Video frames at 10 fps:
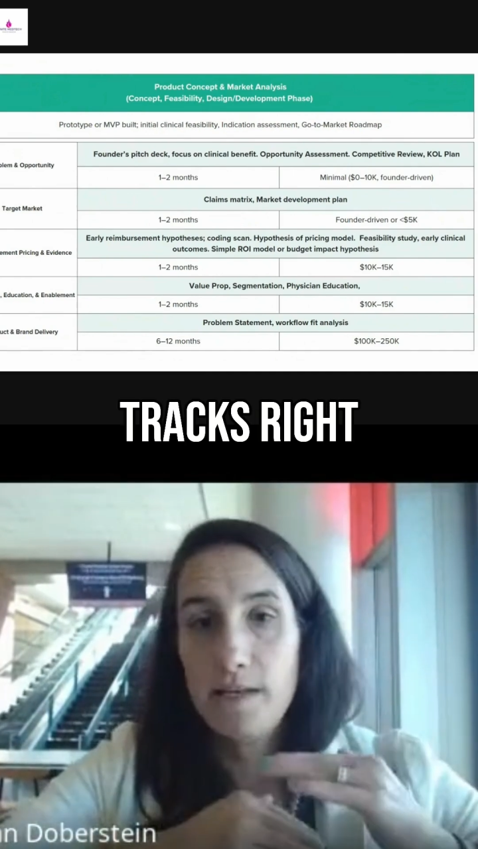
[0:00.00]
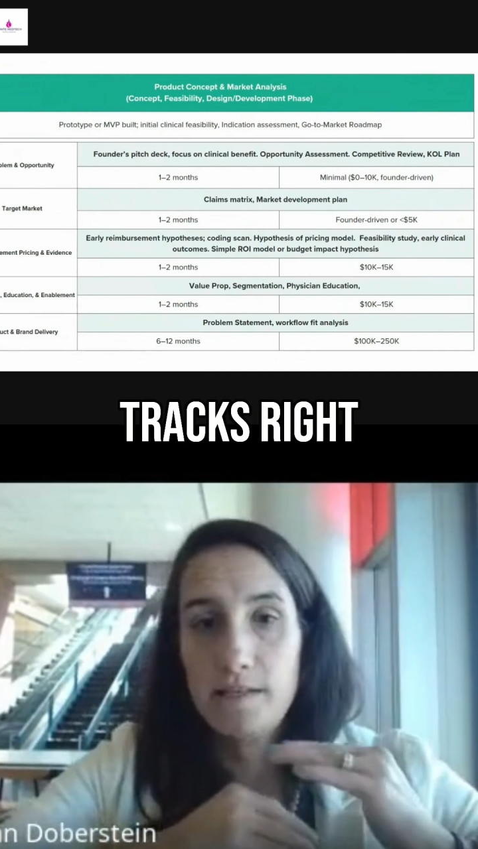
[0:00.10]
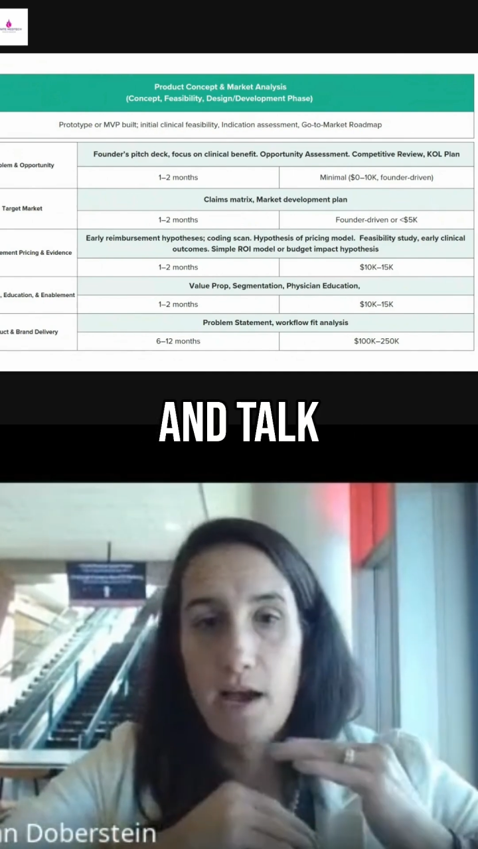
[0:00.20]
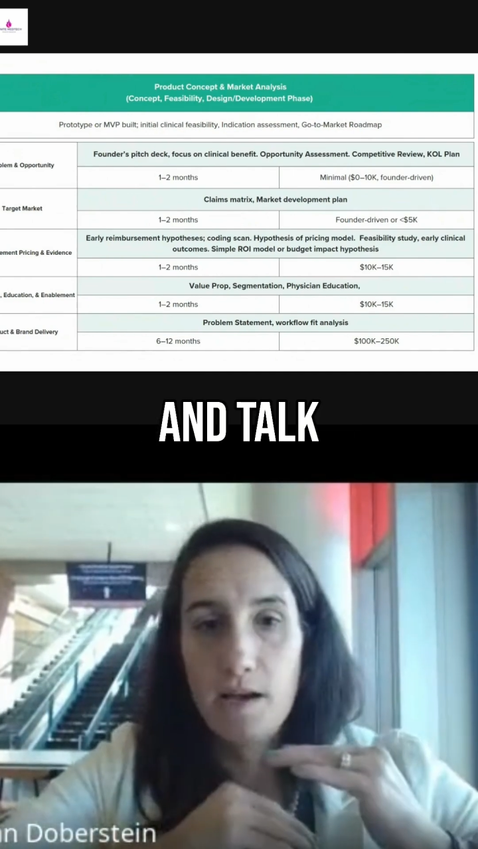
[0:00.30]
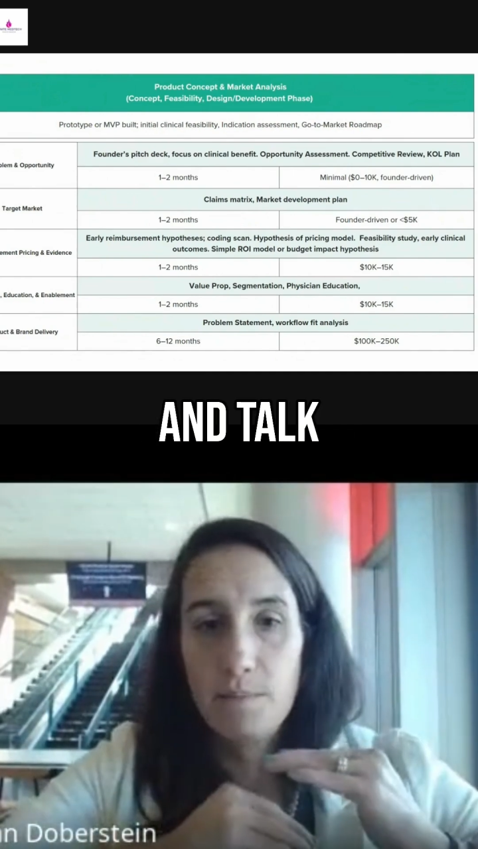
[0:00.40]
And
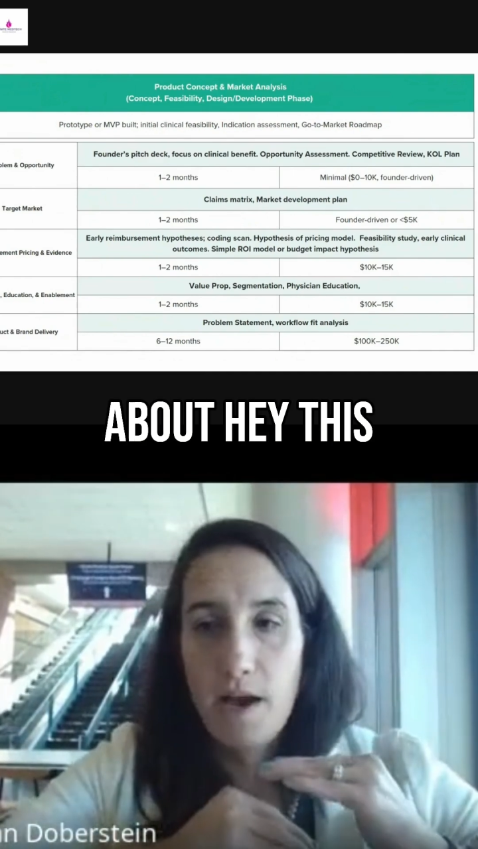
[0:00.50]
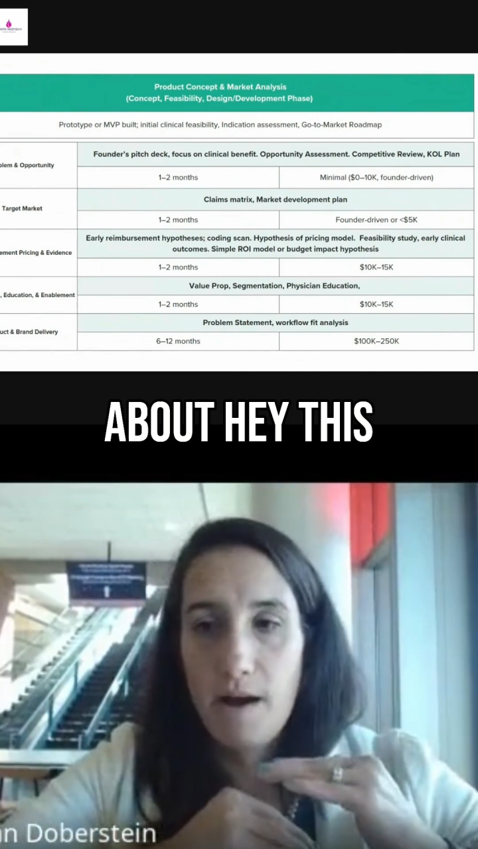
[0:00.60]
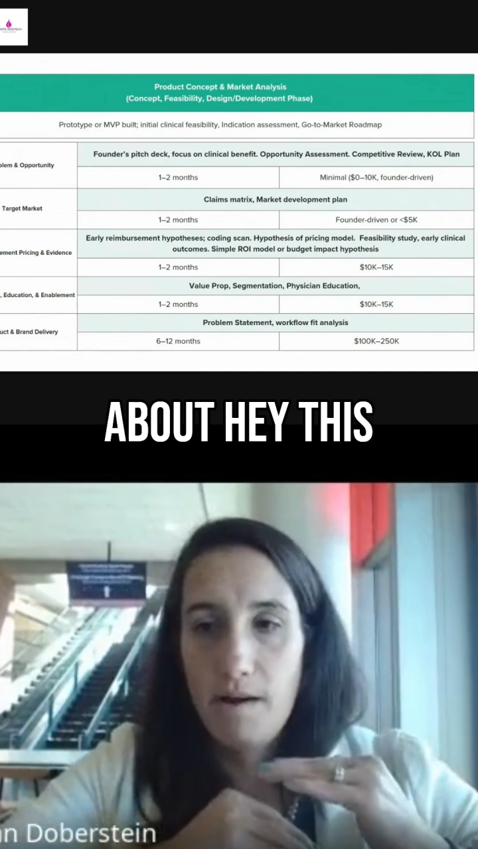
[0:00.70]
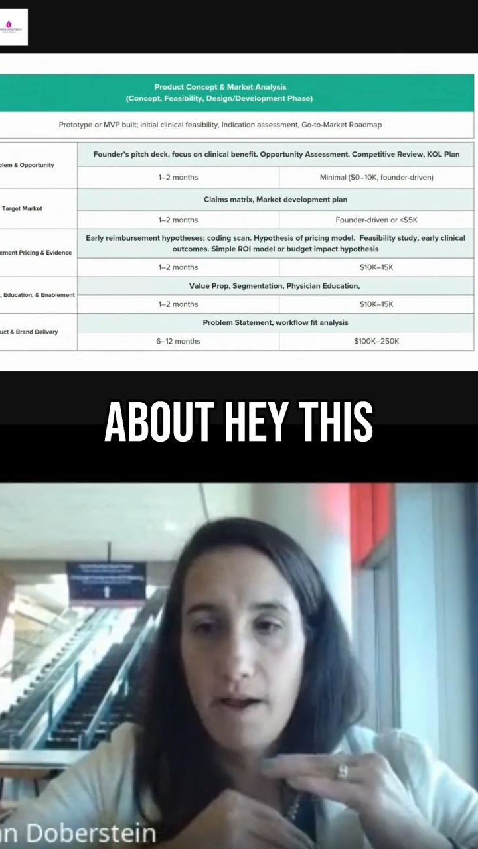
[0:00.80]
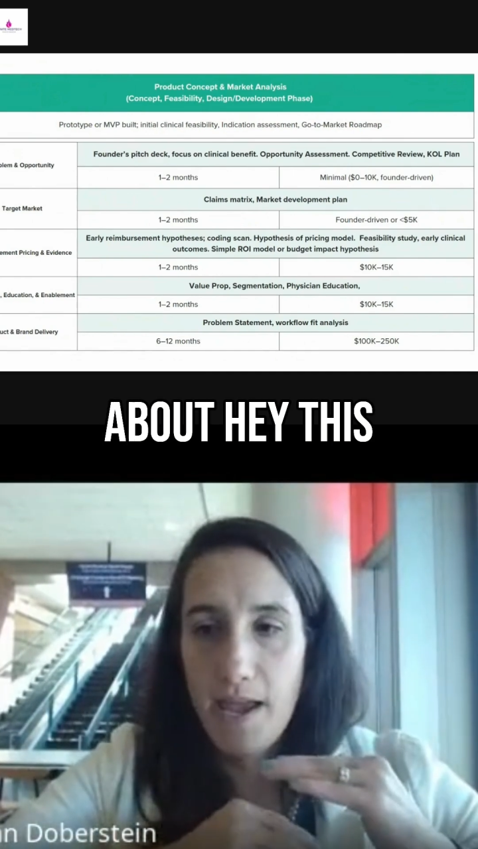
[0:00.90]
talk
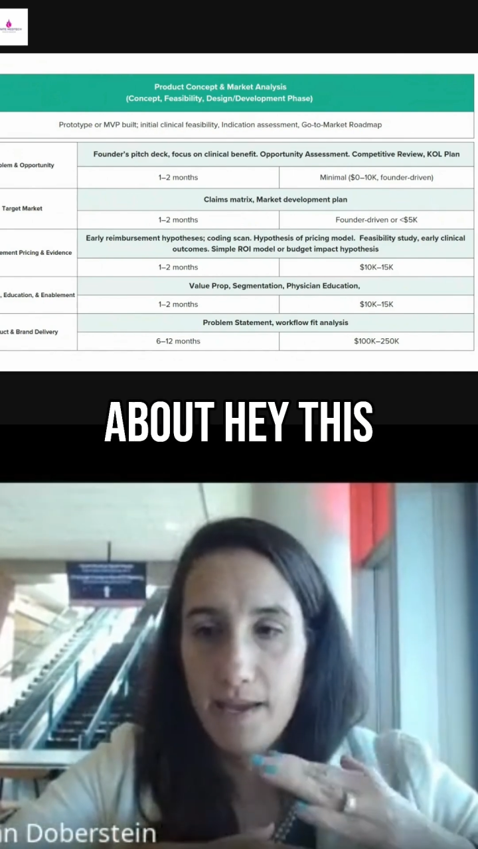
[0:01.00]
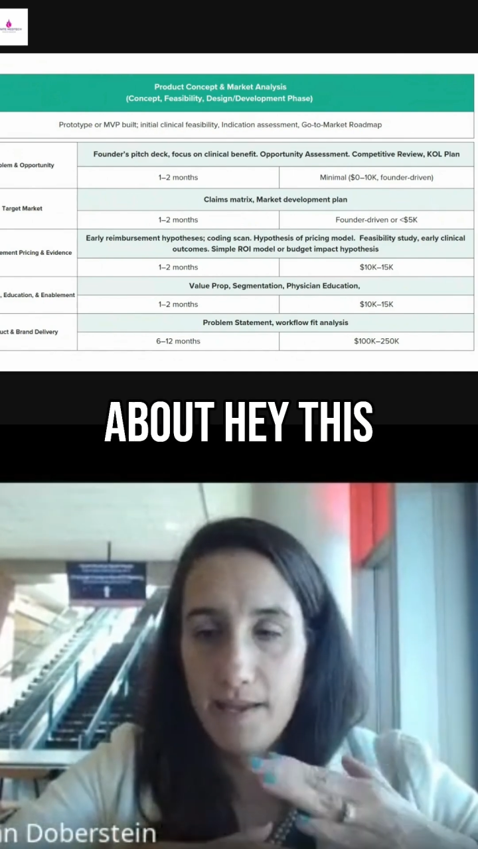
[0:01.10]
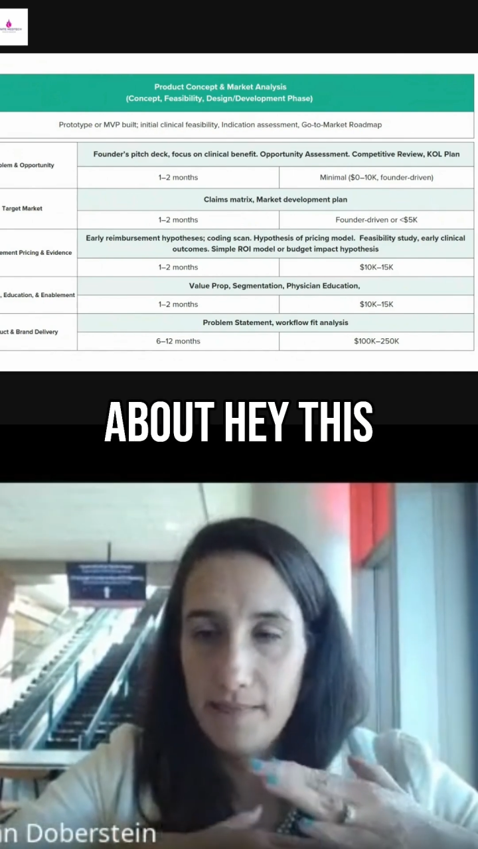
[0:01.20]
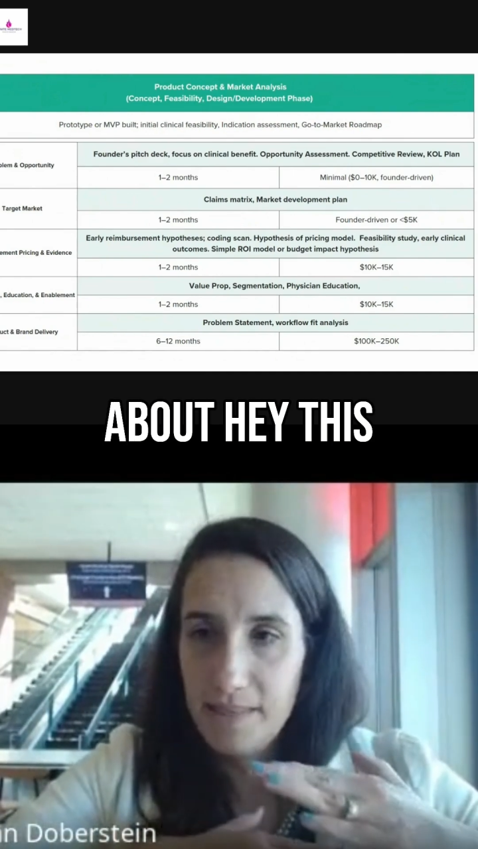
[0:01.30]
about, hey,